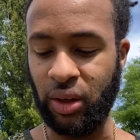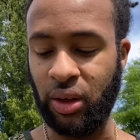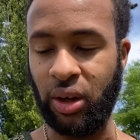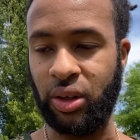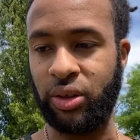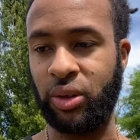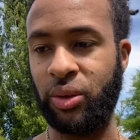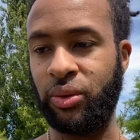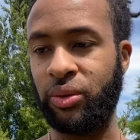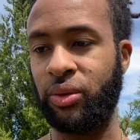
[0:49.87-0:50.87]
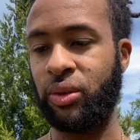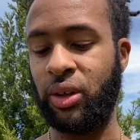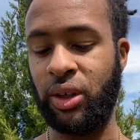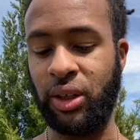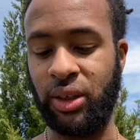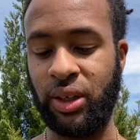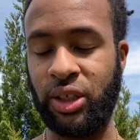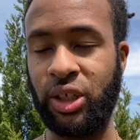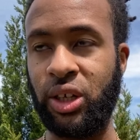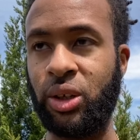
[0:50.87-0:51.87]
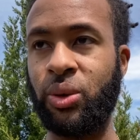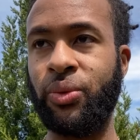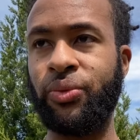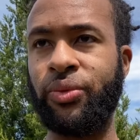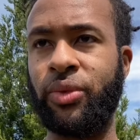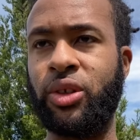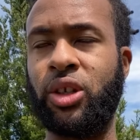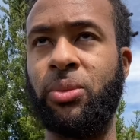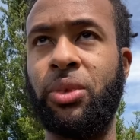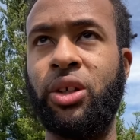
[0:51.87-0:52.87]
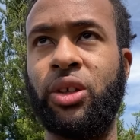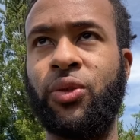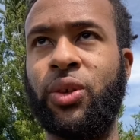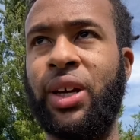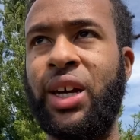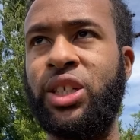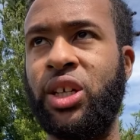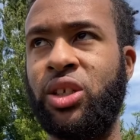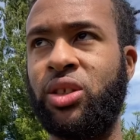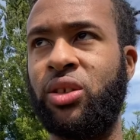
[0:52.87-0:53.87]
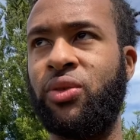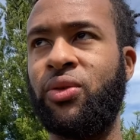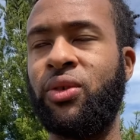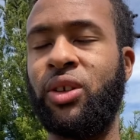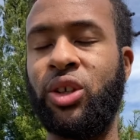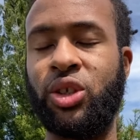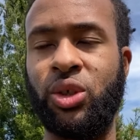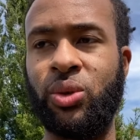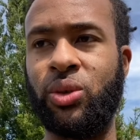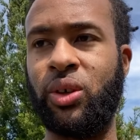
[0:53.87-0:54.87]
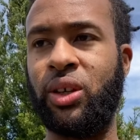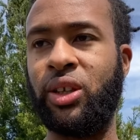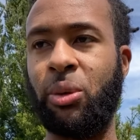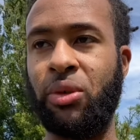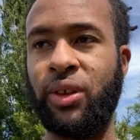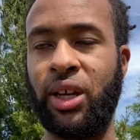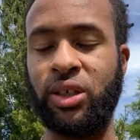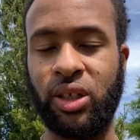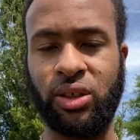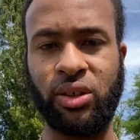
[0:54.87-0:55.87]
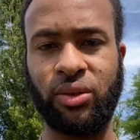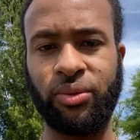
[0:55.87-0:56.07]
Also, anything that's yellow is going to be good for digestive issues or any type of digestion.